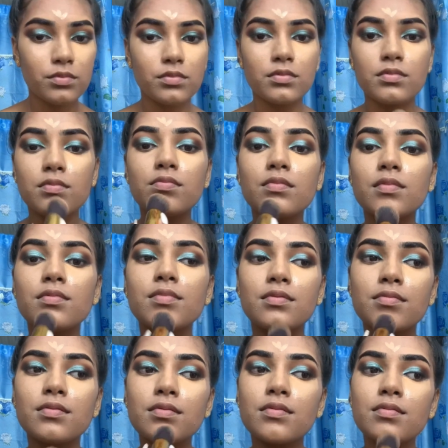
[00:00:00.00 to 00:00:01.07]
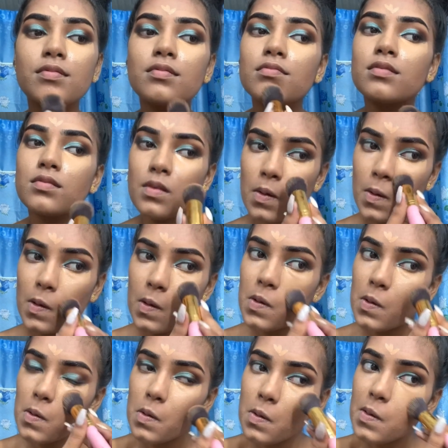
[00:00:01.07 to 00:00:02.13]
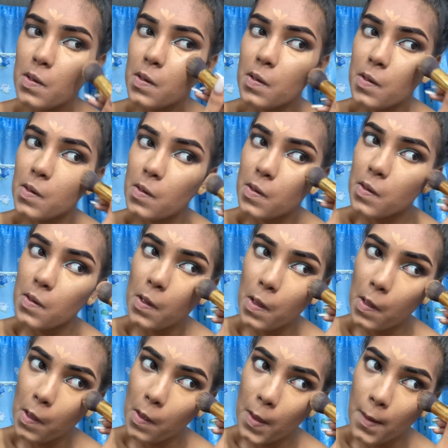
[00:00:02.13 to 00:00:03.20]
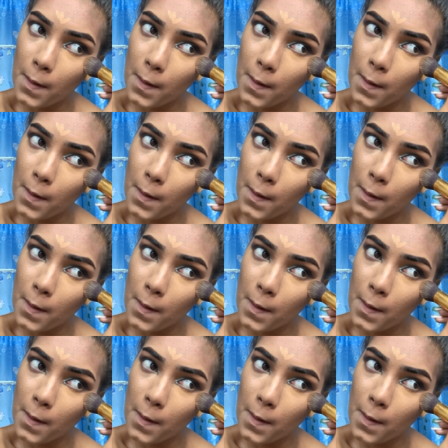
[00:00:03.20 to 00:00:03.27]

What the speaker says: Just get everything looking clean.